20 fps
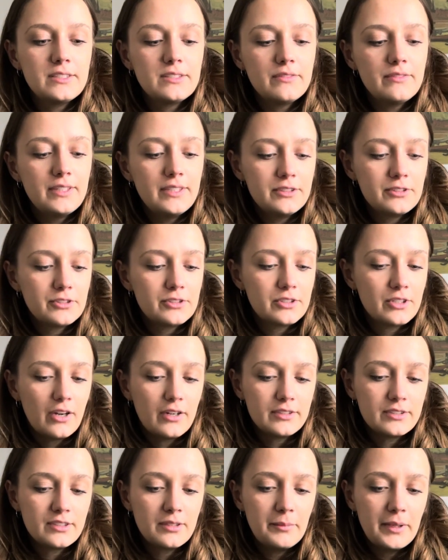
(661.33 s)
of these are
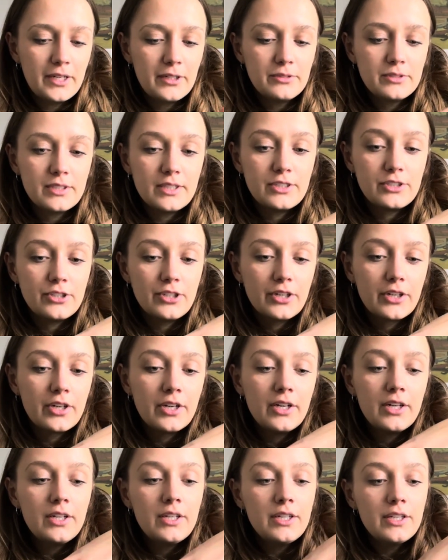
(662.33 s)
sauce tomatoes that took
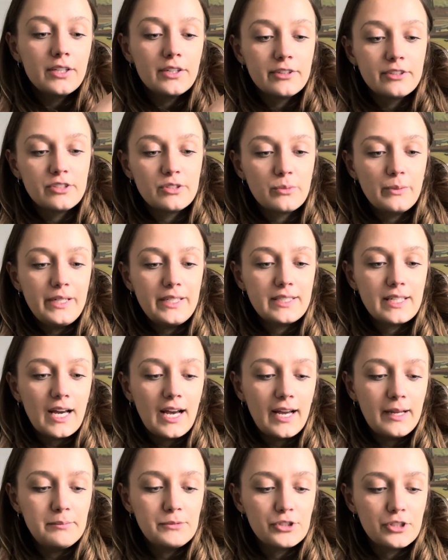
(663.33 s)
their sweet
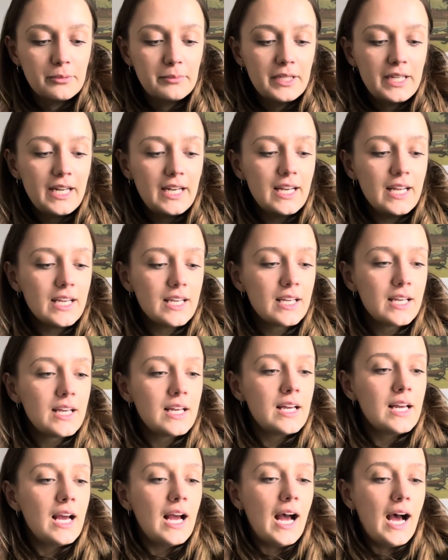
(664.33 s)
time germinating.
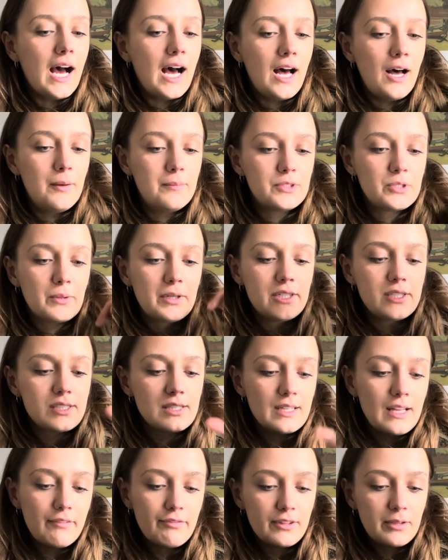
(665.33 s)
So I just
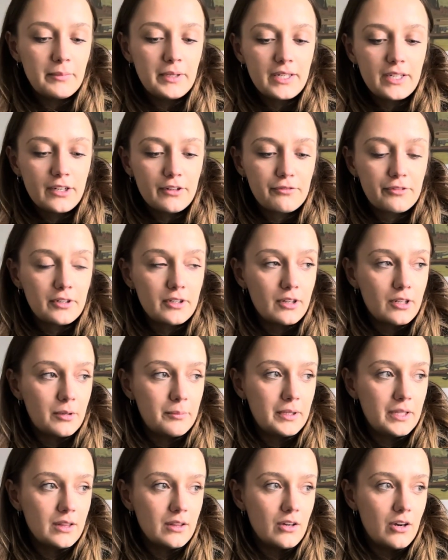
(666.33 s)
left them in here for a little
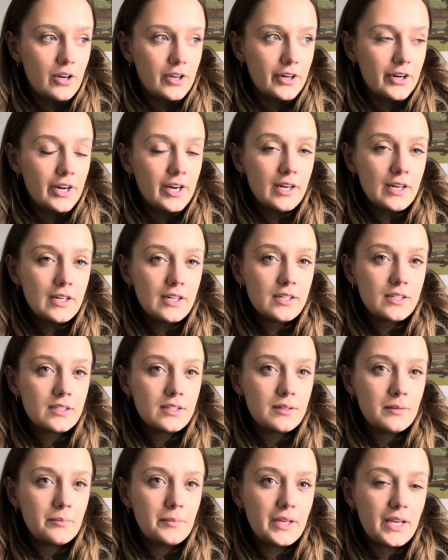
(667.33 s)
bit longer
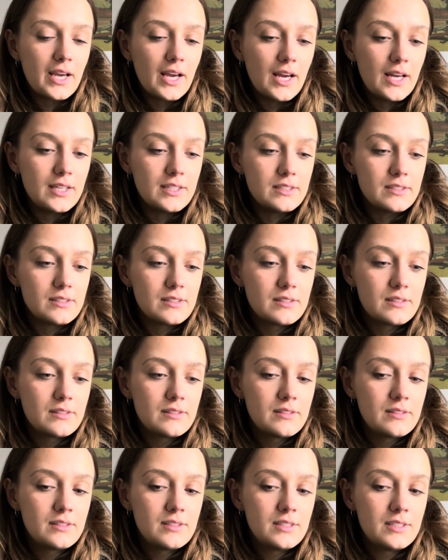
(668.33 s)
because
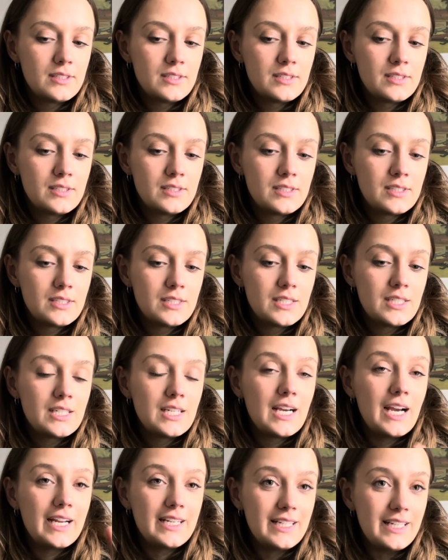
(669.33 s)

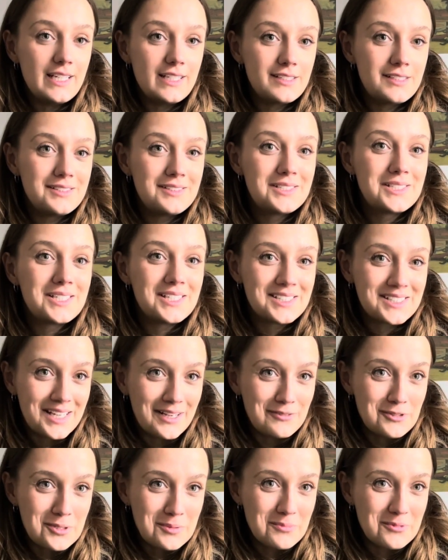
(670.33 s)
I need to
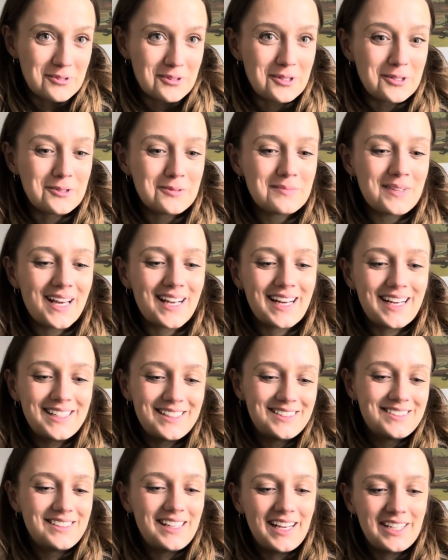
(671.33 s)
save some room and
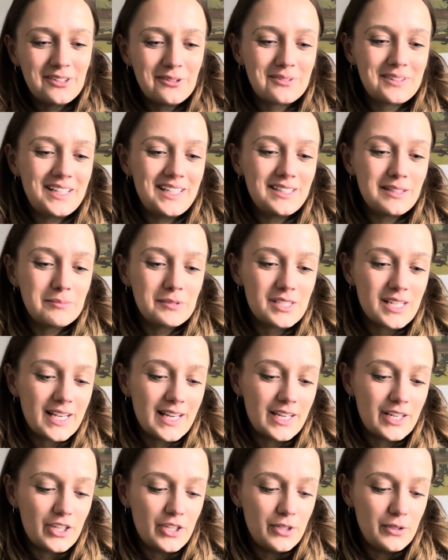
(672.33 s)
I don't need them to
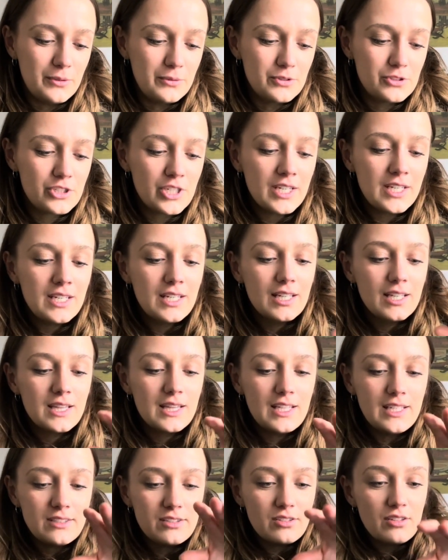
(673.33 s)
get huge.
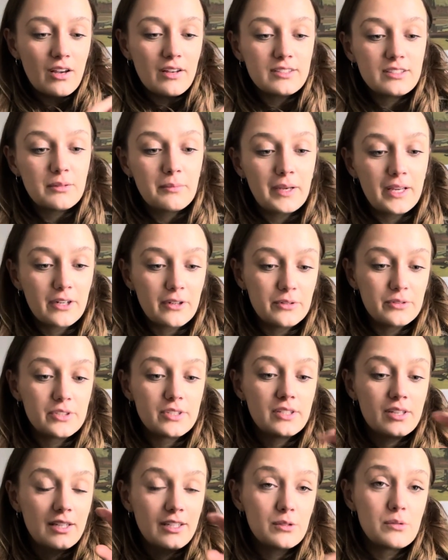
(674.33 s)
These sauce
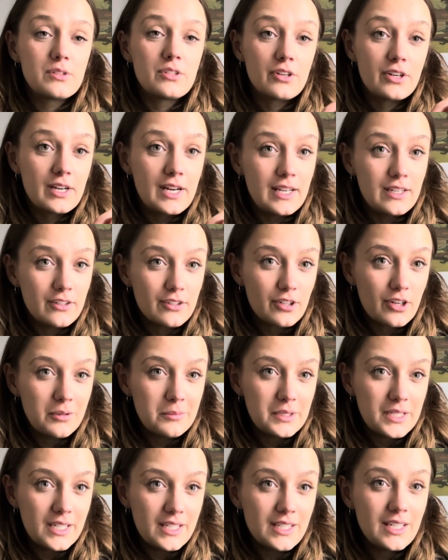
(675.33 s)
tomatoes, these ones are
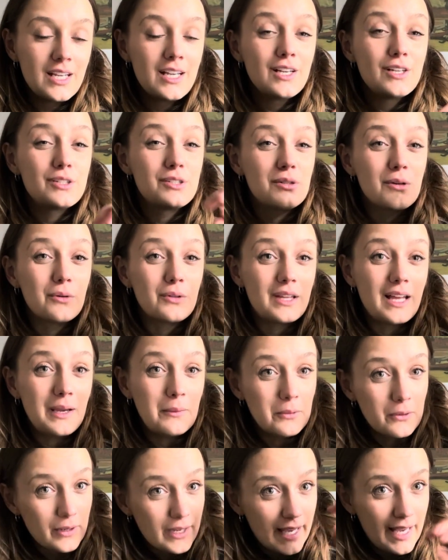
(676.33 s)
indeterminate, so they
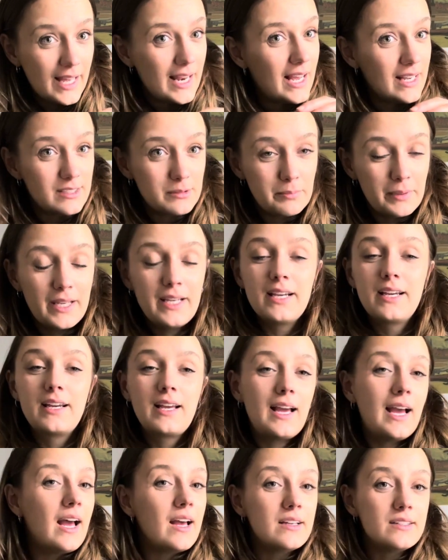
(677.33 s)
will get as big
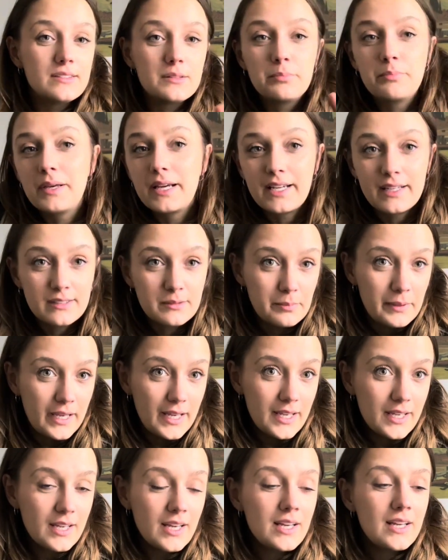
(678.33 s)
as
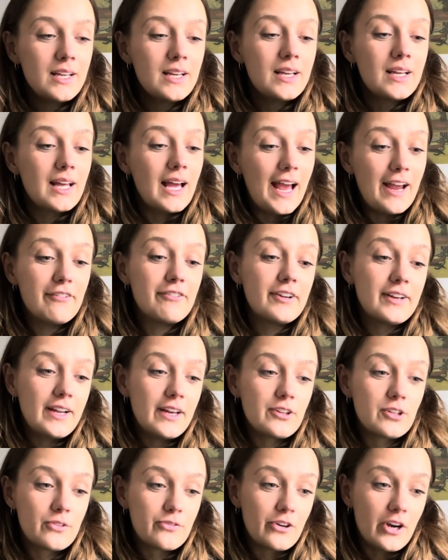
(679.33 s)
big. Every
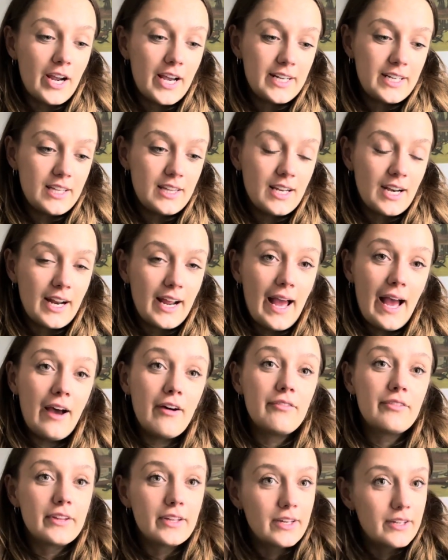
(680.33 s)
other variety that I
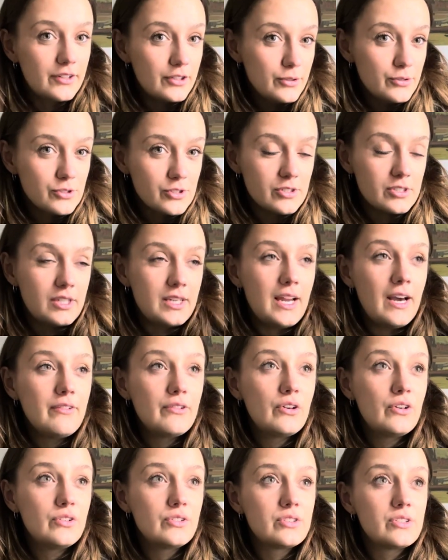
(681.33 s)
have, the New Jersey
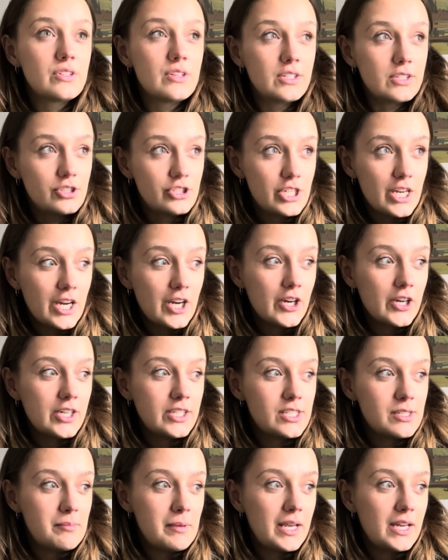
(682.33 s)
Devils, the cherry
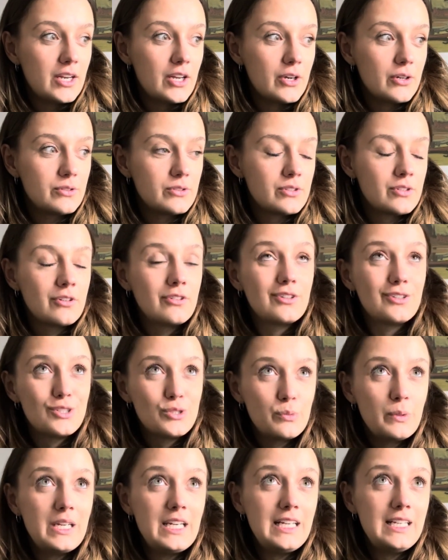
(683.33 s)
tomatoes, or the
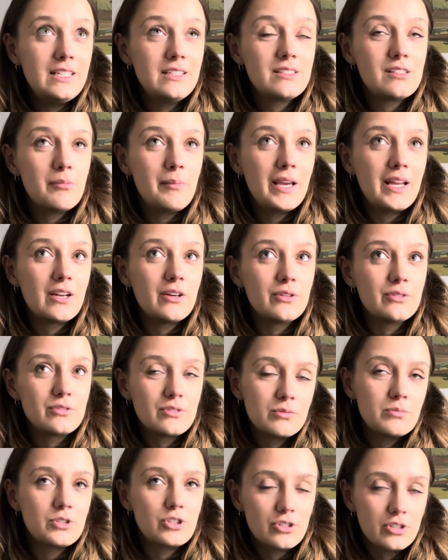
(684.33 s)
sweetie tomatoes,
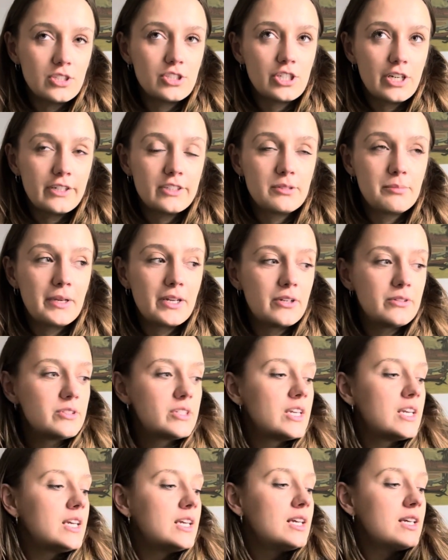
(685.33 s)
which are the cherry tomatoes,
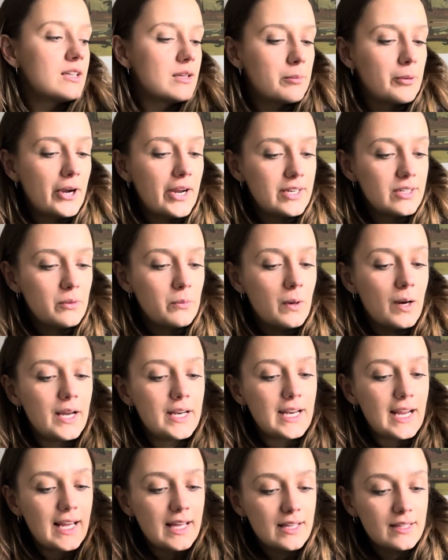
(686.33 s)
the brandy one,
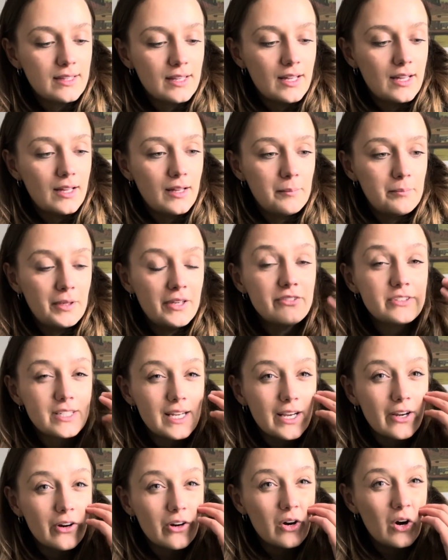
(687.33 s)
and the
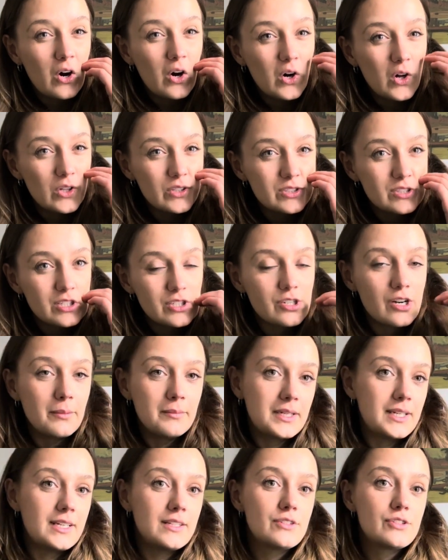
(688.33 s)
beefsteak are all
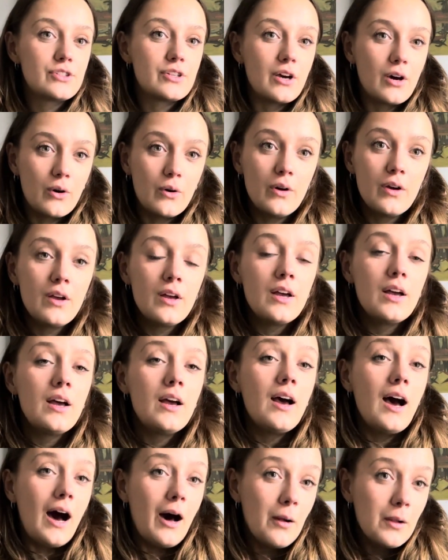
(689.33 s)
determinate. So
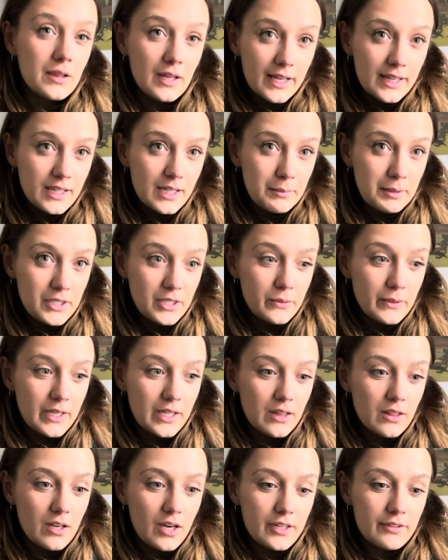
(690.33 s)
I'll likely be doing
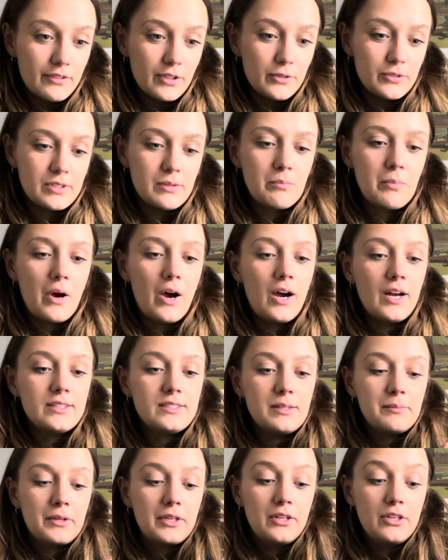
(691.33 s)
a lot of those in pots.
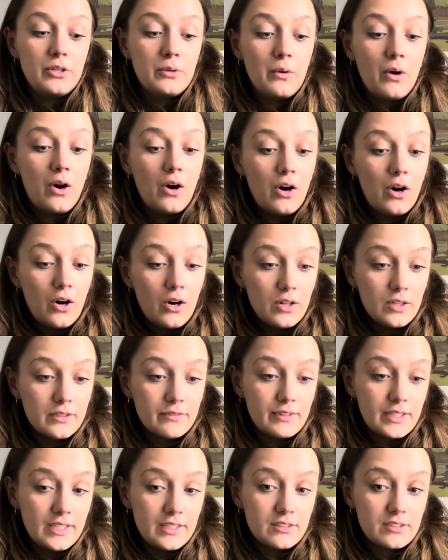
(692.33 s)
I'm gonna do all of
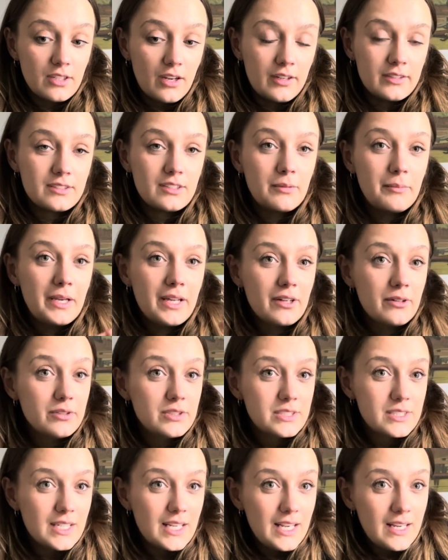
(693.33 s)
these sauce
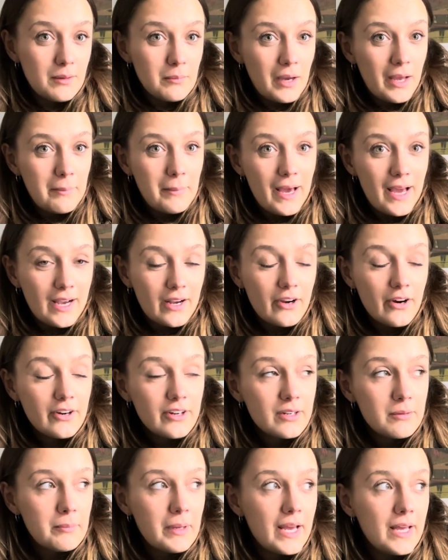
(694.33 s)
tomatoes in my back
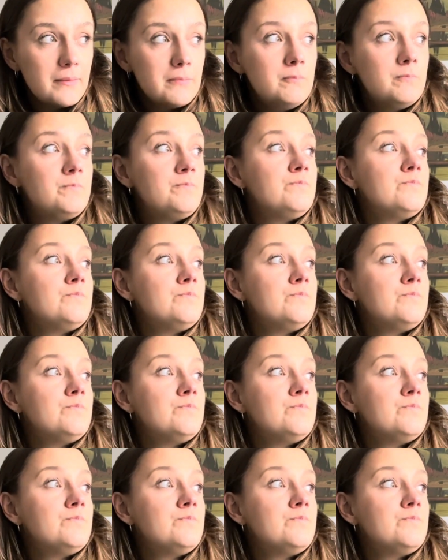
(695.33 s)
garden bed